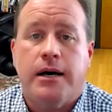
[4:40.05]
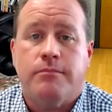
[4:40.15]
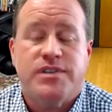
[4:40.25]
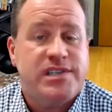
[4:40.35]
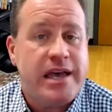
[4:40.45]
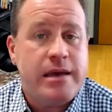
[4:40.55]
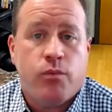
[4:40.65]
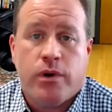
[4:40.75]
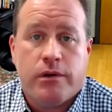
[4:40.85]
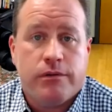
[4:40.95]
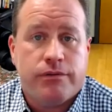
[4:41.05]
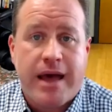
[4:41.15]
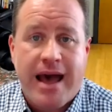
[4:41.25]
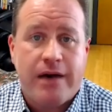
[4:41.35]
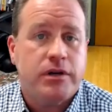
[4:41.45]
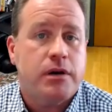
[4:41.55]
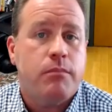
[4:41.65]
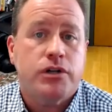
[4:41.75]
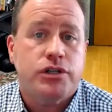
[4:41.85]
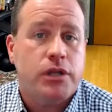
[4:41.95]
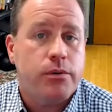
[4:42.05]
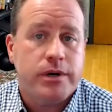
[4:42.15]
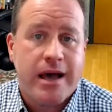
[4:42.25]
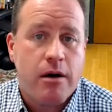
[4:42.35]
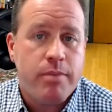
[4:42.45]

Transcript: Same with having a much lower down